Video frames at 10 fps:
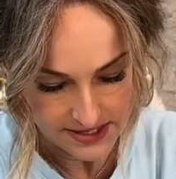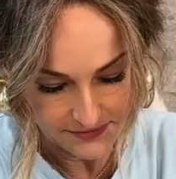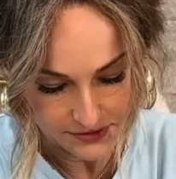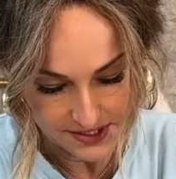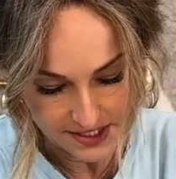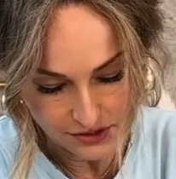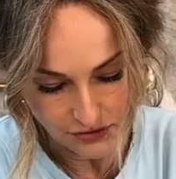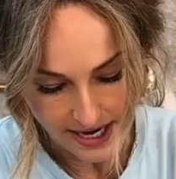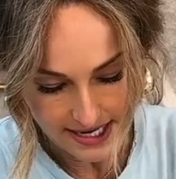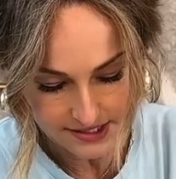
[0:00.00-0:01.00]
If there's any
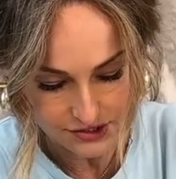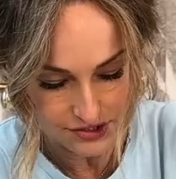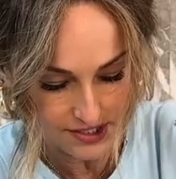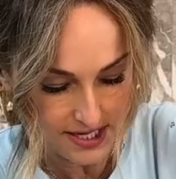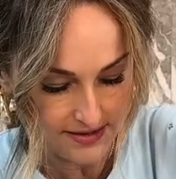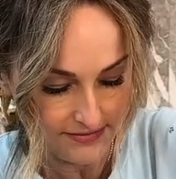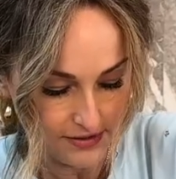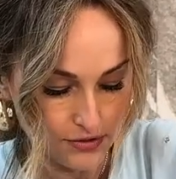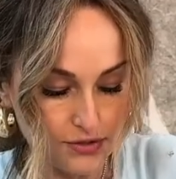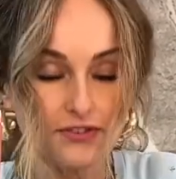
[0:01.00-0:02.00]
cracks, just kind of
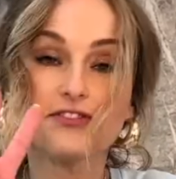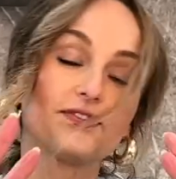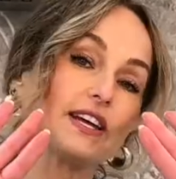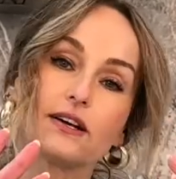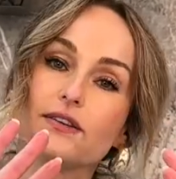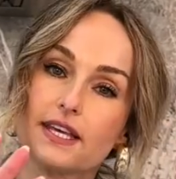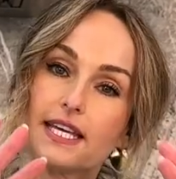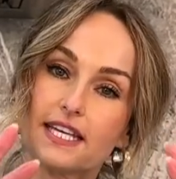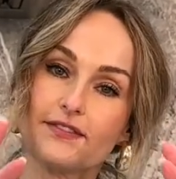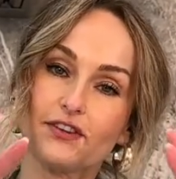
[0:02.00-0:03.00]
use your finger, the
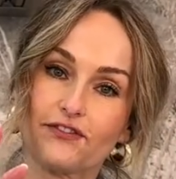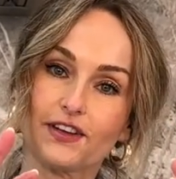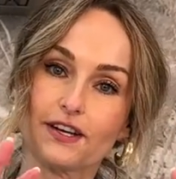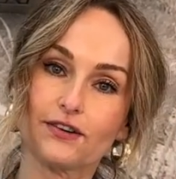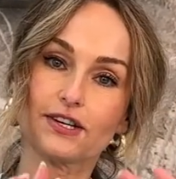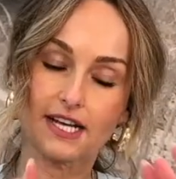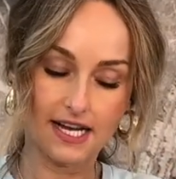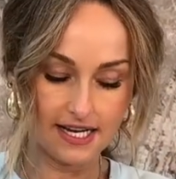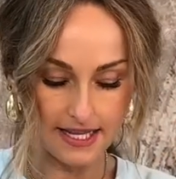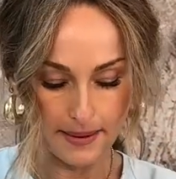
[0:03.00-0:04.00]
heat of your finger, to
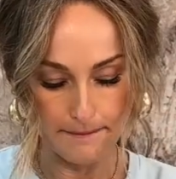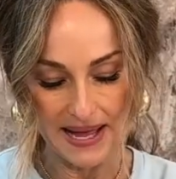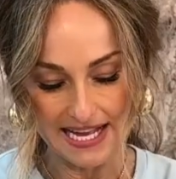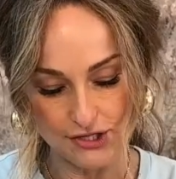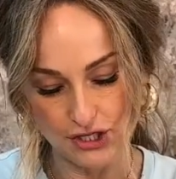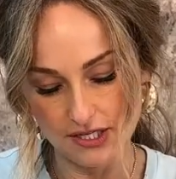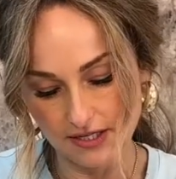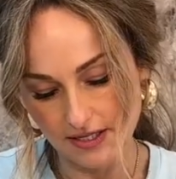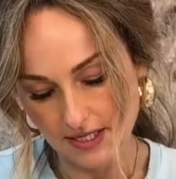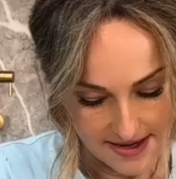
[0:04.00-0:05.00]
kind of like patch it.
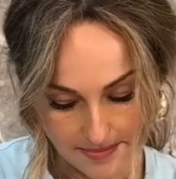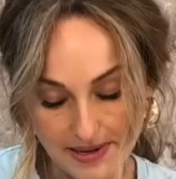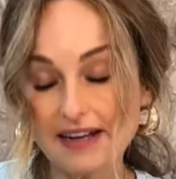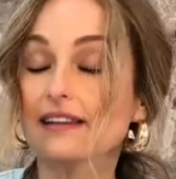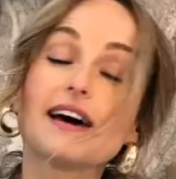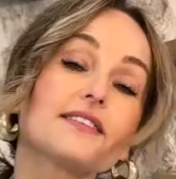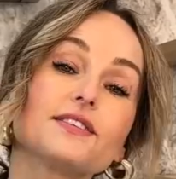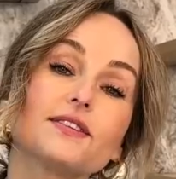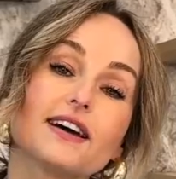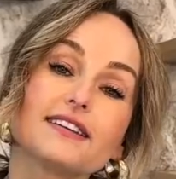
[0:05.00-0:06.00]
I bet a lot of
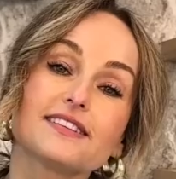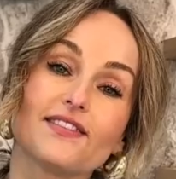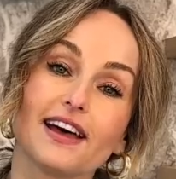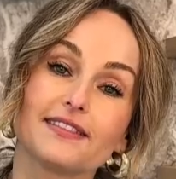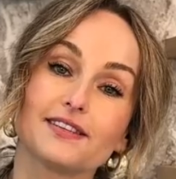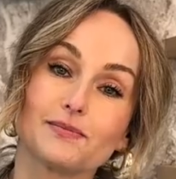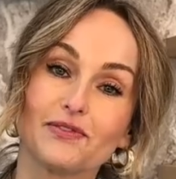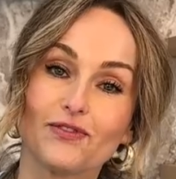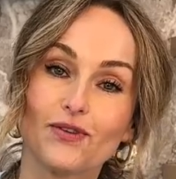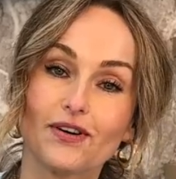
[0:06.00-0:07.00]
you guys have had this
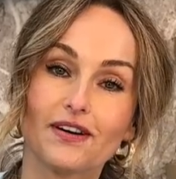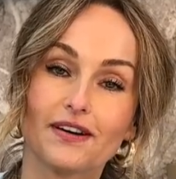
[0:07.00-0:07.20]
before.